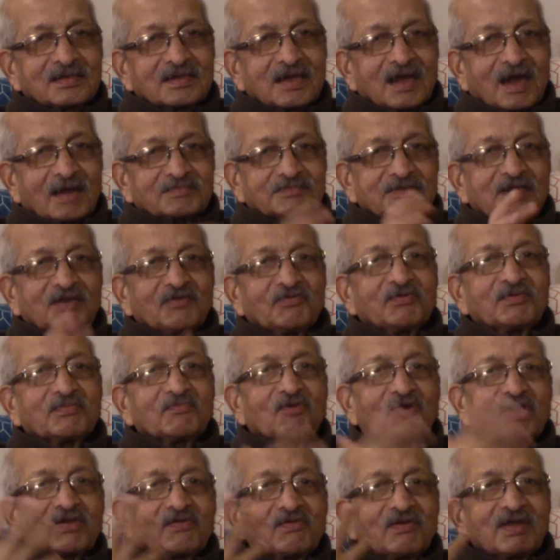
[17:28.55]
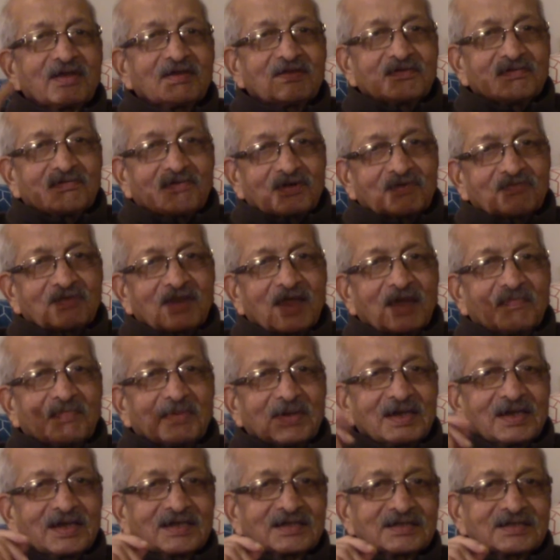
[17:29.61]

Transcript: After living body, what will happen?